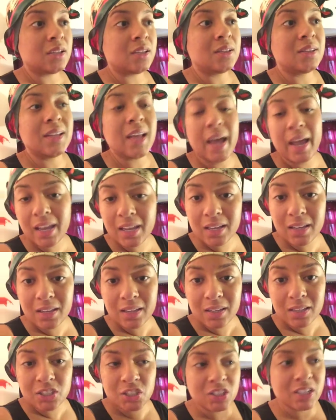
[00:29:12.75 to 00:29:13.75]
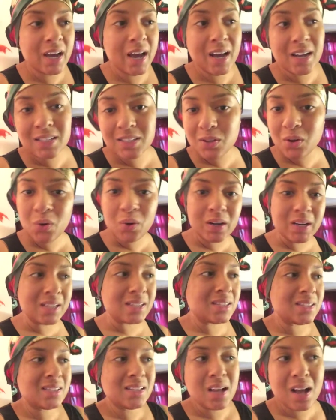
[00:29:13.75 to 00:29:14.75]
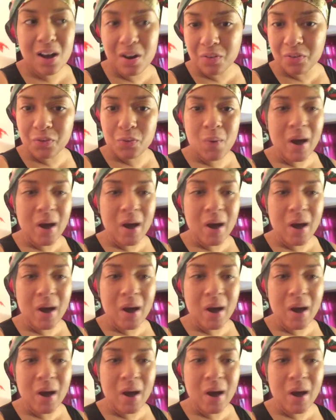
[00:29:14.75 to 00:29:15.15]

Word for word: Light shines on itself.